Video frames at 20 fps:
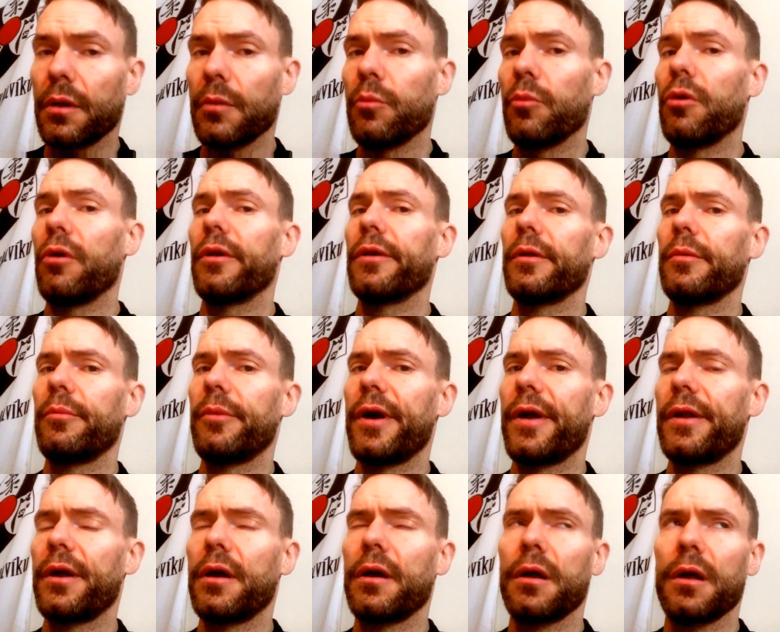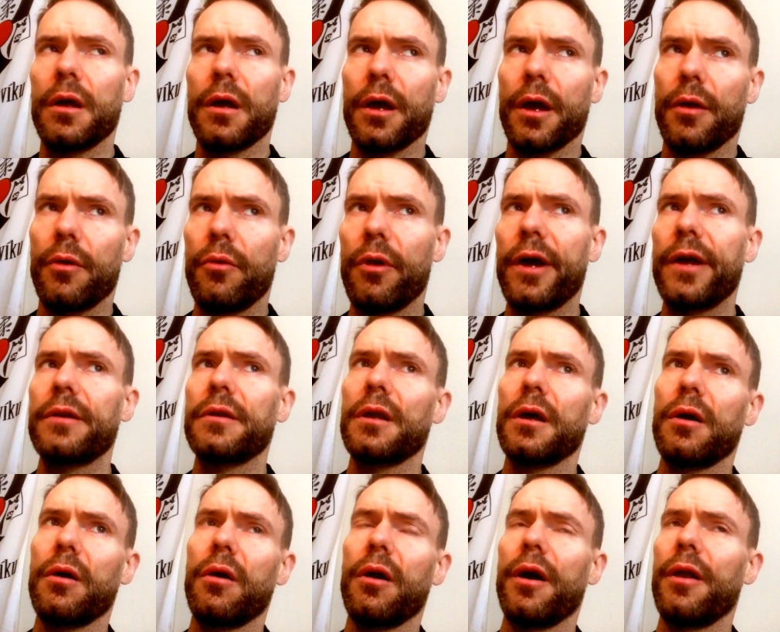The more the better, and right
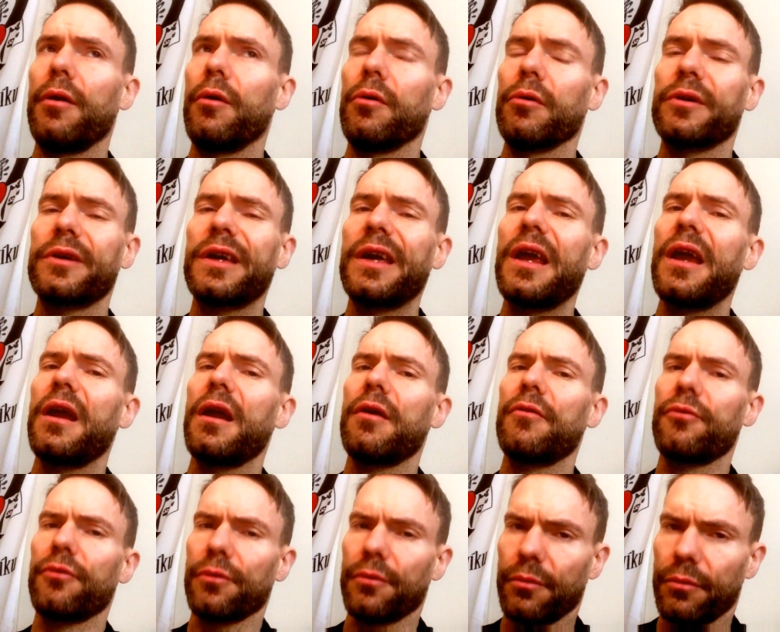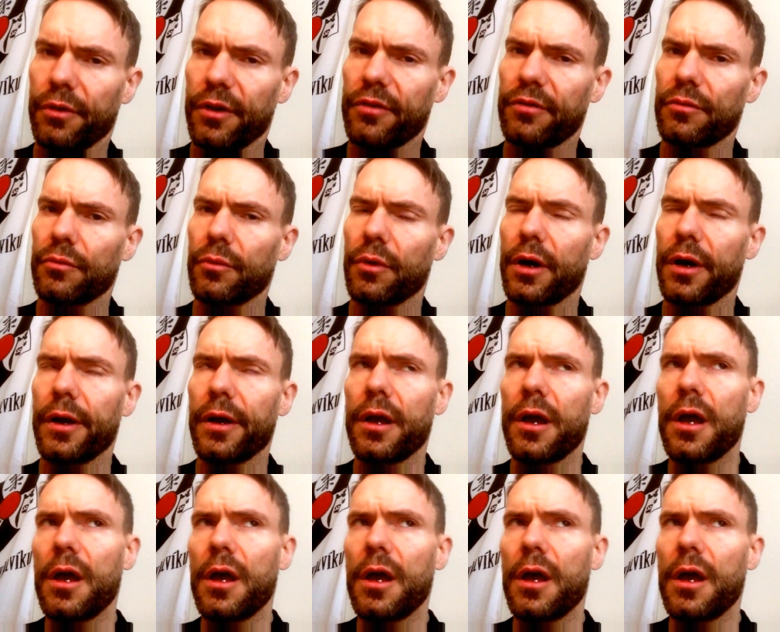now I don't care for the reason why.